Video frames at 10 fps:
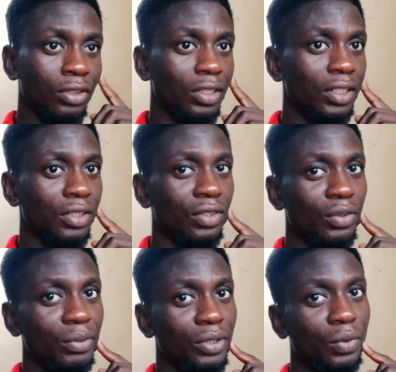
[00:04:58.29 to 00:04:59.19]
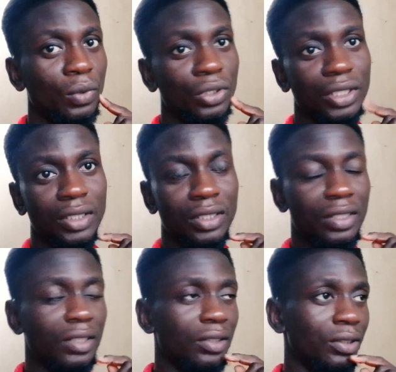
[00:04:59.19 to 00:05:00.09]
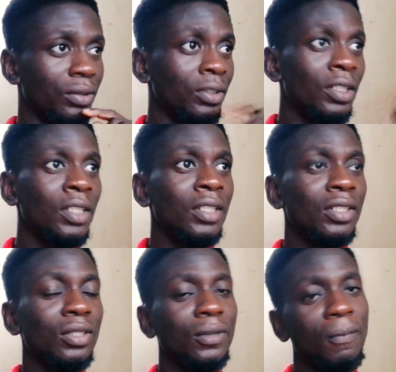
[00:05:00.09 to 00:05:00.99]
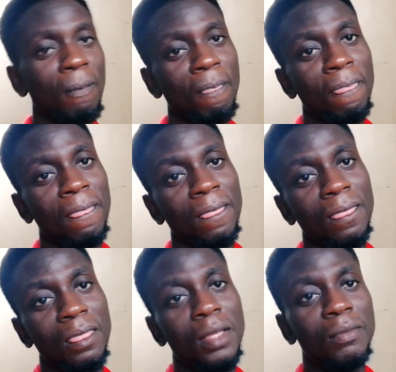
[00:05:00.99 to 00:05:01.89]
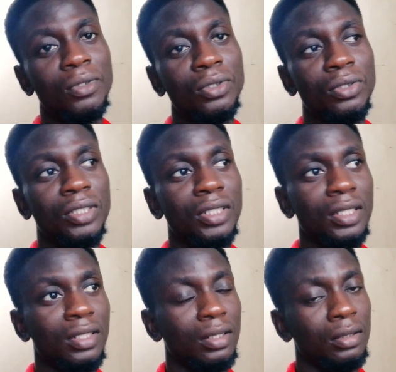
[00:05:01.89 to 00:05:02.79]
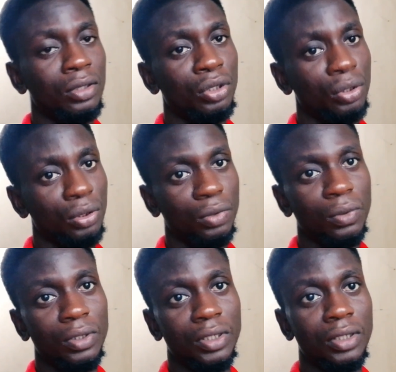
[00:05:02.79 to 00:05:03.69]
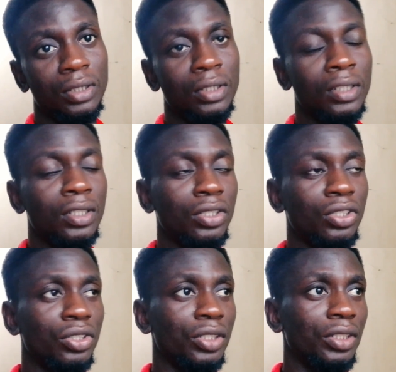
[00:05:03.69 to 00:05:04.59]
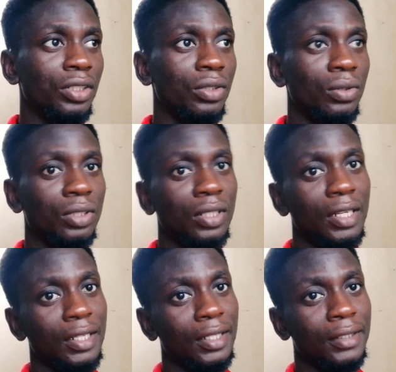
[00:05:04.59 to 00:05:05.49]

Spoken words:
So that is going to be the worst case scenario. So let me go to the chart and show you what the trade looks like.